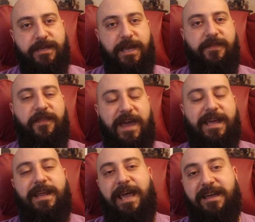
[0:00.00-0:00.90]
And
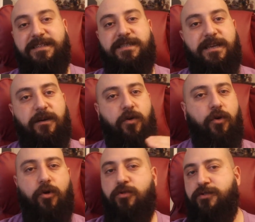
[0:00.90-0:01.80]
that adds a
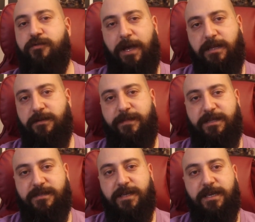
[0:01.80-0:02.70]
whole new
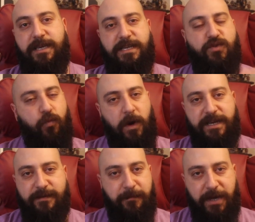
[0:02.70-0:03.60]
element. It's
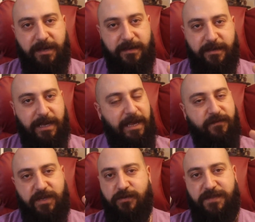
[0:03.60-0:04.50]
one bug.
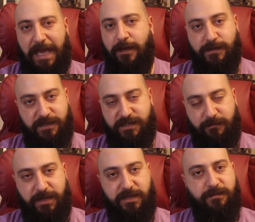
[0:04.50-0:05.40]
I've killed thousands
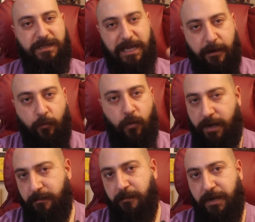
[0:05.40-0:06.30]
of bugs, but that
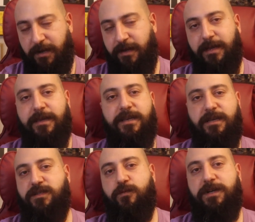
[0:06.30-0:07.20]
one bug
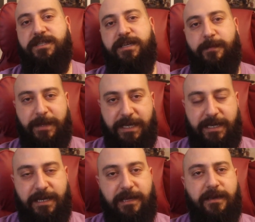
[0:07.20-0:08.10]
is what did me
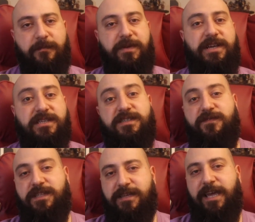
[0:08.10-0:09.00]
in because
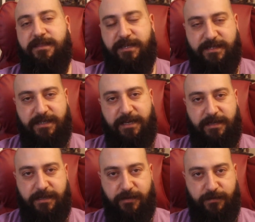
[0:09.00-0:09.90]
of the tactics that
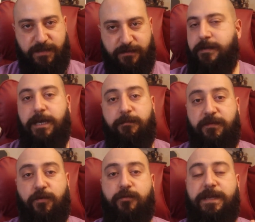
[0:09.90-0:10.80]
it used. Now,
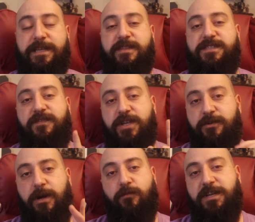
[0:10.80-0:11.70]
before we end this
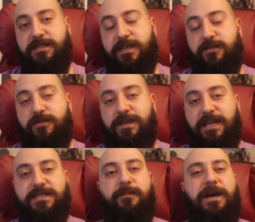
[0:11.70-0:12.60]
video, I want to tell you
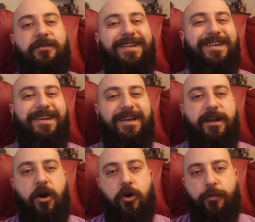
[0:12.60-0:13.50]
guys about
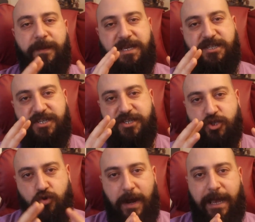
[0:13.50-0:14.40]
an RPG
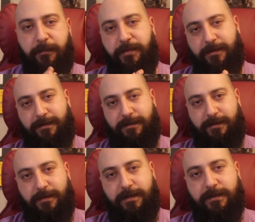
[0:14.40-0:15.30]
trap
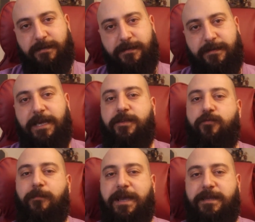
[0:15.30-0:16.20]
that
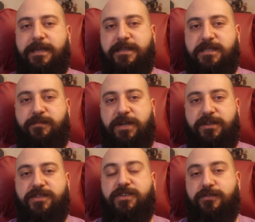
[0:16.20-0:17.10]
you might get
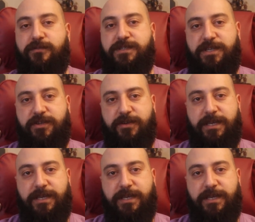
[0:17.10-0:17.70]
inspired to use in your